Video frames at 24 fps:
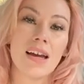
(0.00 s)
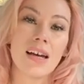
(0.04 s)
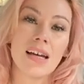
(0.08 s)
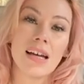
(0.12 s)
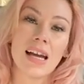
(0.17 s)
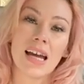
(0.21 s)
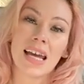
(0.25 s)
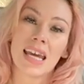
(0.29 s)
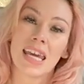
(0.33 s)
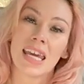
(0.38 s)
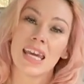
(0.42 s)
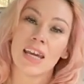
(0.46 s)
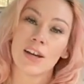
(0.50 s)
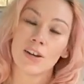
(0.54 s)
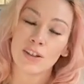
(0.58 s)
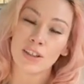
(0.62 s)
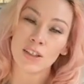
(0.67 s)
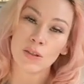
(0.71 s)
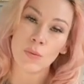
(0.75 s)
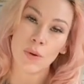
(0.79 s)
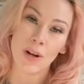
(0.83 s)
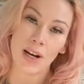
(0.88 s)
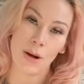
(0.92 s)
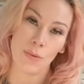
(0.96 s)
Here's
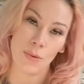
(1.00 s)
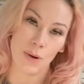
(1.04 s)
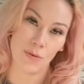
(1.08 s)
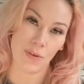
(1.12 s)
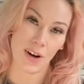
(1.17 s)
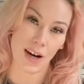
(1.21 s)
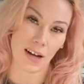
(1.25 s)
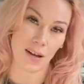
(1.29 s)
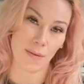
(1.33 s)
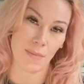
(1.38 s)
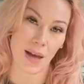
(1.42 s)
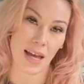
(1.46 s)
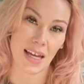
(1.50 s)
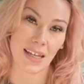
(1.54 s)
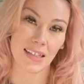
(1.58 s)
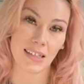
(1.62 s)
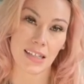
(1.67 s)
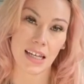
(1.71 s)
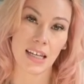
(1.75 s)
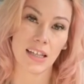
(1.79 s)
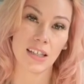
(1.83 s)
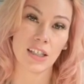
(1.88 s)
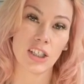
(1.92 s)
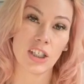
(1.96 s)
what I would recommend.
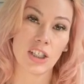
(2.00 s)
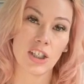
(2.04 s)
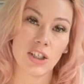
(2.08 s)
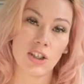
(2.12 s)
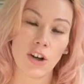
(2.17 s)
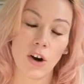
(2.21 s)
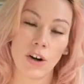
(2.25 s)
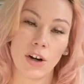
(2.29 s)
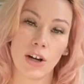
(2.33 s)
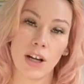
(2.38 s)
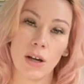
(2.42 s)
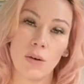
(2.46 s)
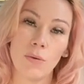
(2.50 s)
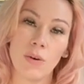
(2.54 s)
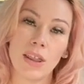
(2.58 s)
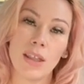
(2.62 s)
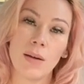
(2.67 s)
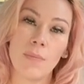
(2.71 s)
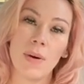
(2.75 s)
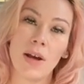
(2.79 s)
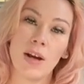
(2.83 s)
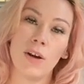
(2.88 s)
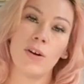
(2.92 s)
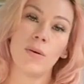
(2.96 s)
Starting with a
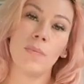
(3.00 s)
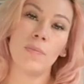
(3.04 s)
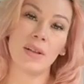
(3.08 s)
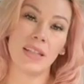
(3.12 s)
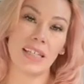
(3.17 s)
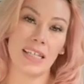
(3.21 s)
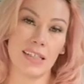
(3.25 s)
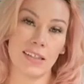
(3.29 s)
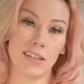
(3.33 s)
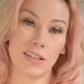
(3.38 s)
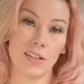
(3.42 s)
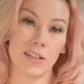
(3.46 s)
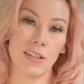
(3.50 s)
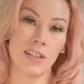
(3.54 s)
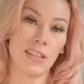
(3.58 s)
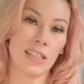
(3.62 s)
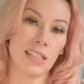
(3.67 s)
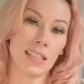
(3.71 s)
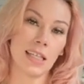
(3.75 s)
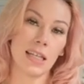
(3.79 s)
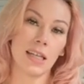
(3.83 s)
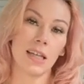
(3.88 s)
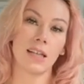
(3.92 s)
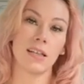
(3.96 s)
pair of
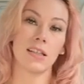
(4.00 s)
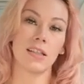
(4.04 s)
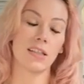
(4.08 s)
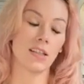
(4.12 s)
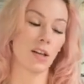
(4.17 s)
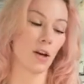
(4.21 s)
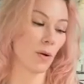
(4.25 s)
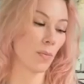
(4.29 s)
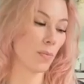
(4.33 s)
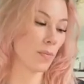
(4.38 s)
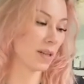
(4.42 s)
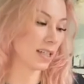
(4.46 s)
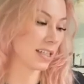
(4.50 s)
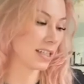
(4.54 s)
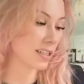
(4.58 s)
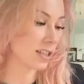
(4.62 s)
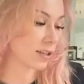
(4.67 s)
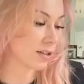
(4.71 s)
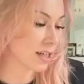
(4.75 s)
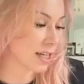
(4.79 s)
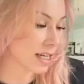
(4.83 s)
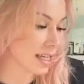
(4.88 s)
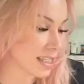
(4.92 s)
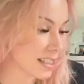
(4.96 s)
Pleasers. So Pleaser
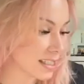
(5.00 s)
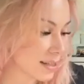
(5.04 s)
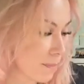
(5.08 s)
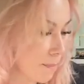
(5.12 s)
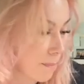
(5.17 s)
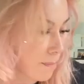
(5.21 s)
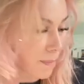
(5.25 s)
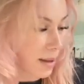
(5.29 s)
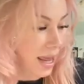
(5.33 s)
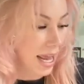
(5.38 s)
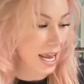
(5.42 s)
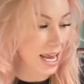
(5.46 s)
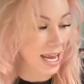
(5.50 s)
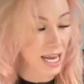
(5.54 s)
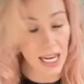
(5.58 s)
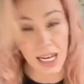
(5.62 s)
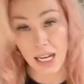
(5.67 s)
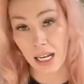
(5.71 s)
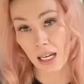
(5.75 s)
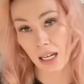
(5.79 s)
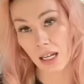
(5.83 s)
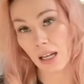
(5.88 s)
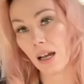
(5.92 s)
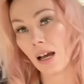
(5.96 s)
is made
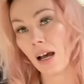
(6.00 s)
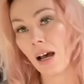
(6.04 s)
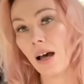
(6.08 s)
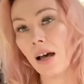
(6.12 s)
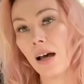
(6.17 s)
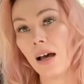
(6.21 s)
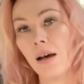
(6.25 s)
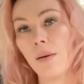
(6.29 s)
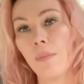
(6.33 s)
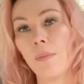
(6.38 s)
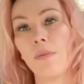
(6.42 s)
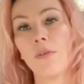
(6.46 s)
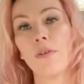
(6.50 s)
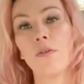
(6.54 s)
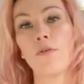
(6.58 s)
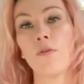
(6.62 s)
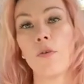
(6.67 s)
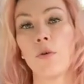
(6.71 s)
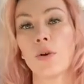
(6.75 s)
for